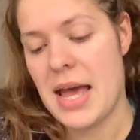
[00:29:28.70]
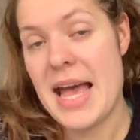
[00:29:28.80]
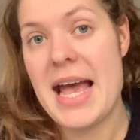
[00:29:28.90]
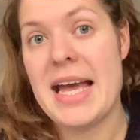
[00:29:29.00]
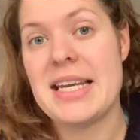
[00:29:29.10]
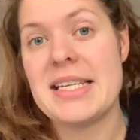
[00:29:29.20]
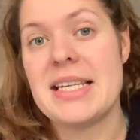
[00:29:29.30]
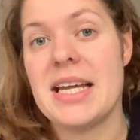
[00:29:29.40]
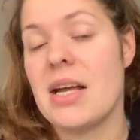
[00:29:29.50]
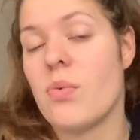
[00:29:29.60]

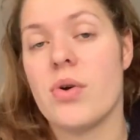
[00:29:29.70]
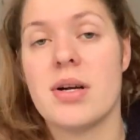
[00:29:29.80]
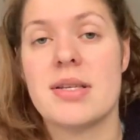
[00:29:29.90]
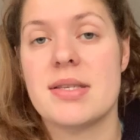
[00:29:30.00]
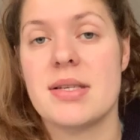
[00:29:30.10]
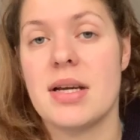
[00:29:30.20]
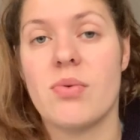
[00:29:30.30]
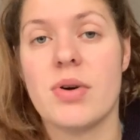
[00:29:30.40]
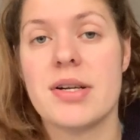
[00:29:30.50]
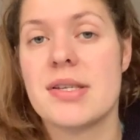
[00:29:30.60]
And it
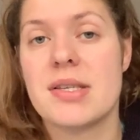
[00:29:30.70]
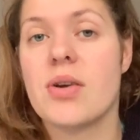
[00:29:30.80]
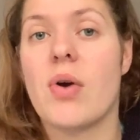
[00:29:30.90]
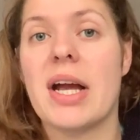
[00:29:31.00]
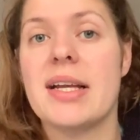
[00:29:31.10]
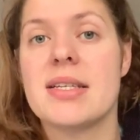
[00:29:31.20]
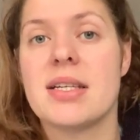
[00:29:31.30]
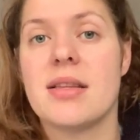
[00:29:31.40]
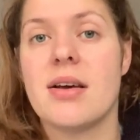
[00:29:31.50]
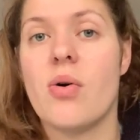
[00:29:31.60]
works great.
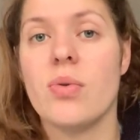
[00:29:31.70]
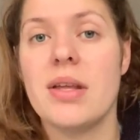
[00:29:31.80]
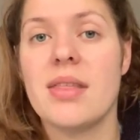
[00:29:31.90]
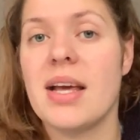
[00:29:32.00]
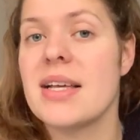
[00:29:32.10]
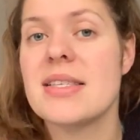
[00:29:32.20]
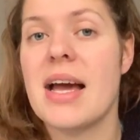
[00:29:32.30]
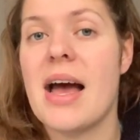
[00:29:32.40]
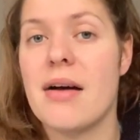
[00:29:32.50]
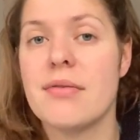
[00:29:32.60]
The only thing is I
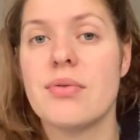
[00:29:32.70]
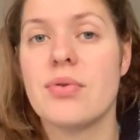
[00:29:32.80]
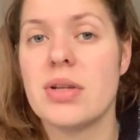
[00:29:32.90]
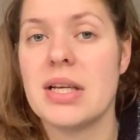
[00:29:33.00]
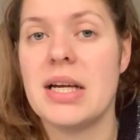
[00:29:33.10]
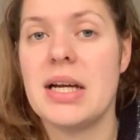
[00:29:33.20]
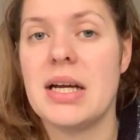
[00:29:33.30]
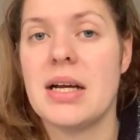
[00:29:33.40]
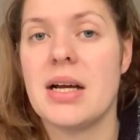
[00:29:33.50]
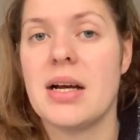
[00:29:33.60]
haven't
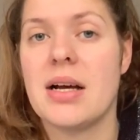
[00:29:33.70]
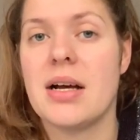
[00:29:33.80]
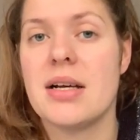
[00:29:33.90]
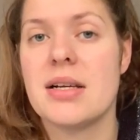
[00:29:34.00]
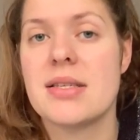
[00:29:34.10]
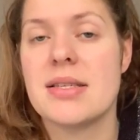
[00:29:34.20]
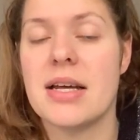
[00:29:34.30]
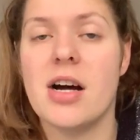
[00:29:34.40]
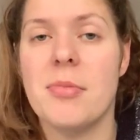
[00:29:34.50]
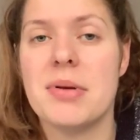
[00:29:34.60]
really set
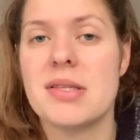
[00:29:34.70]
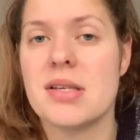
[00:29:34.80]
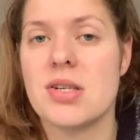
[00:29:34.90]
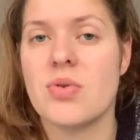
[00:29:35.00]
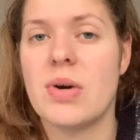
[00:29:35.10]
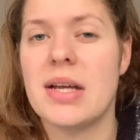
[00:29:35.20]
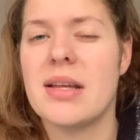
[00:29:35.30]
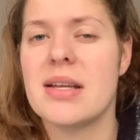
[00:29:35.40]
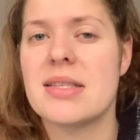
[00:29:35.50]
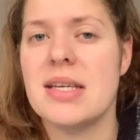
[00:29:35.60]
up in such a way
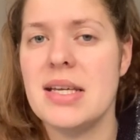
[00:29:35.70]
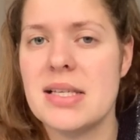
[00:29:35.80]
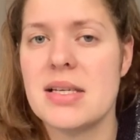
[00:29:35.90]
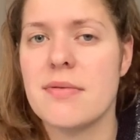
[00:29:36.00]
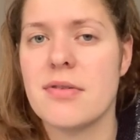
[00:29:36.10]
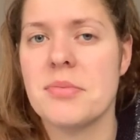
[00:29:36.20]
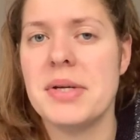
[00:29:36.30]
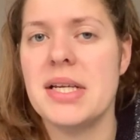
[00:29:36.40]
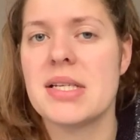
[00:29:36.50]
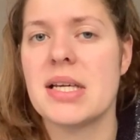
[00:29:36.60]
that it's easy for
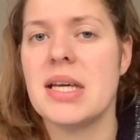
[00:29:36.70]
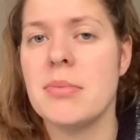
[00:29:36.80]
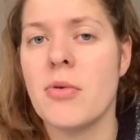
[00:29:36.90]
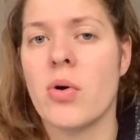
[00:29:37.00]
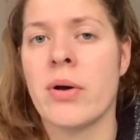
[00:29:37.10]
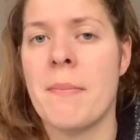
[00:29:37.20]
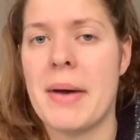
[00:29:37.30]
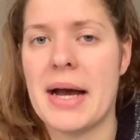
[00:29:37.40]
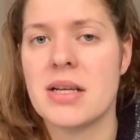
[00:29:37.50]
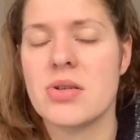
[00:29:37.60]
me to keep going
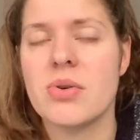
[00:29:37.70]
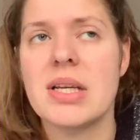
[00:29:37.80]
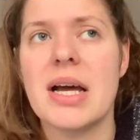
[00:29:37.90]
back to it.